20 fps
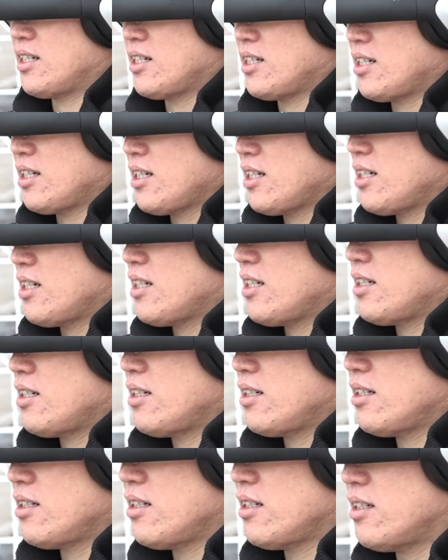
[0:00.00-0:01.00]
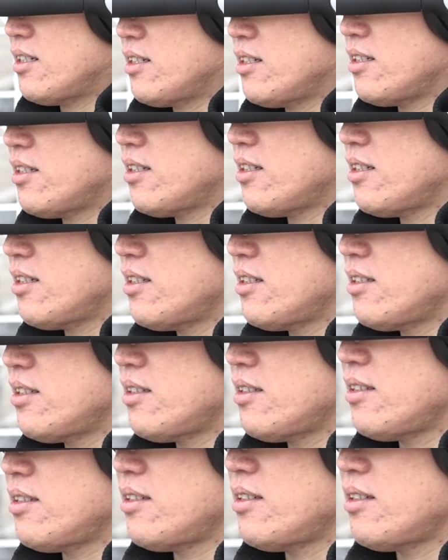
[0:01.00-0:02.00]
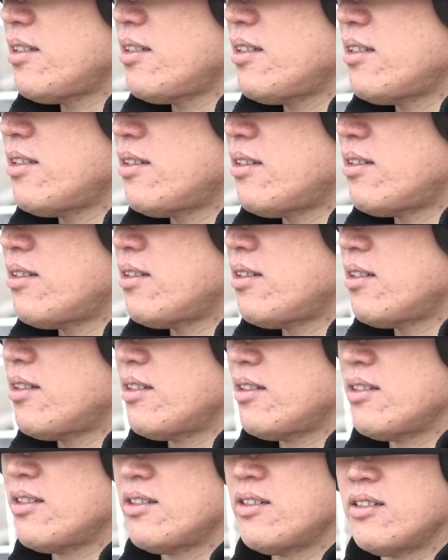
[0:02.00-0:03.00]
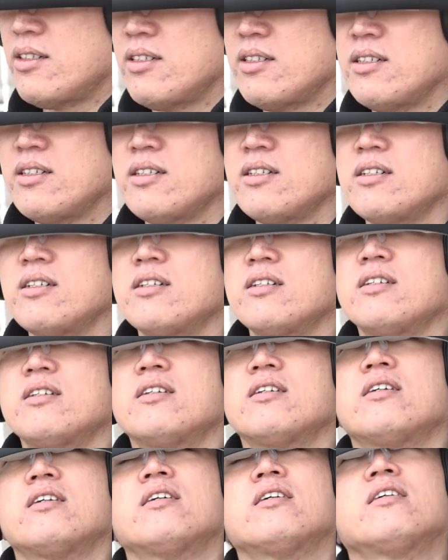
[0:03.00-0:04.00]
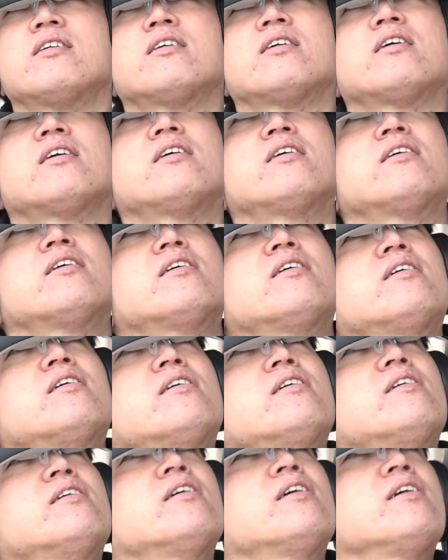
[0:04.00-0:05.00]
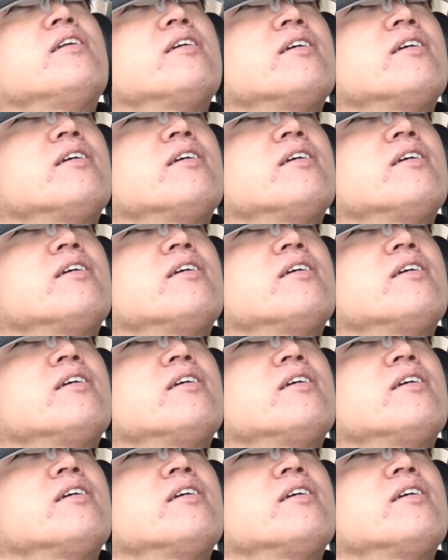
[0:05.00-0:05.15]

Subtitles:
This person isn't speaking.